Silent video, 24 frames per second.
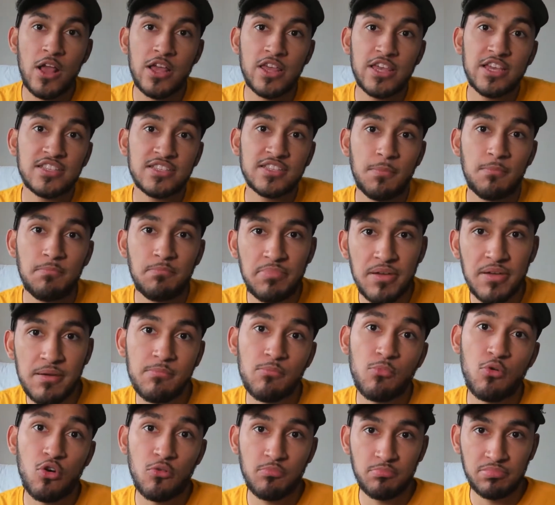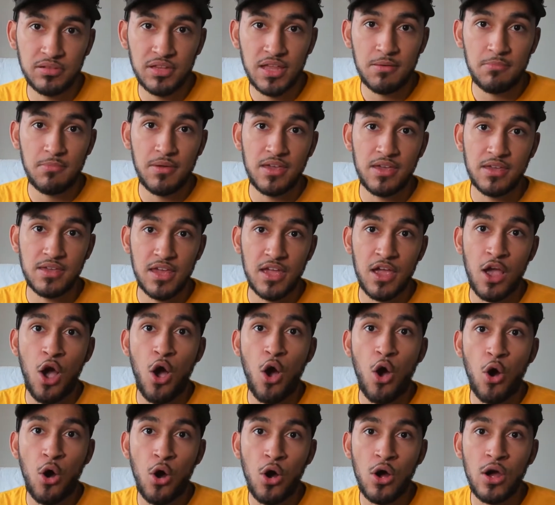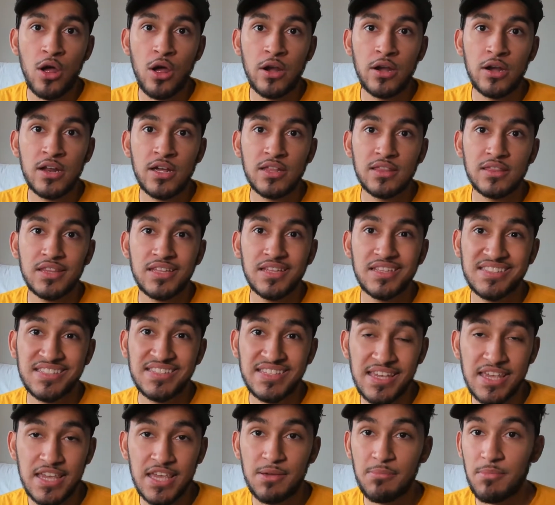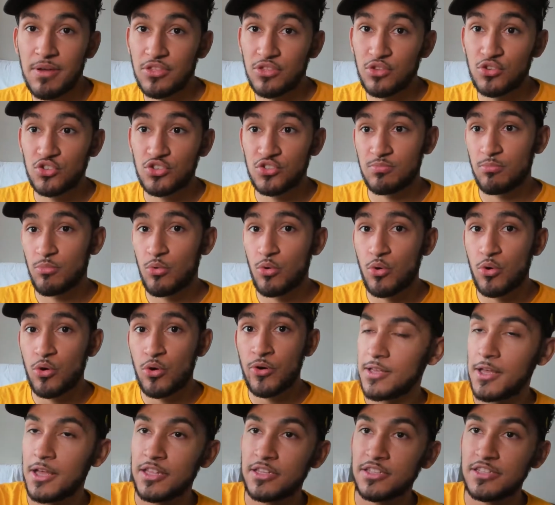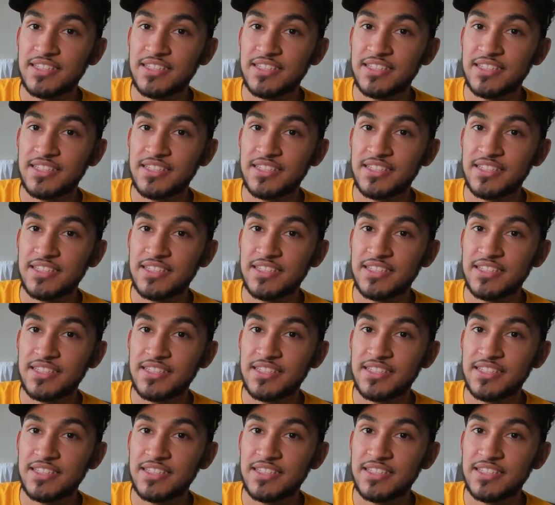is a bit more playmaking on the team and there's more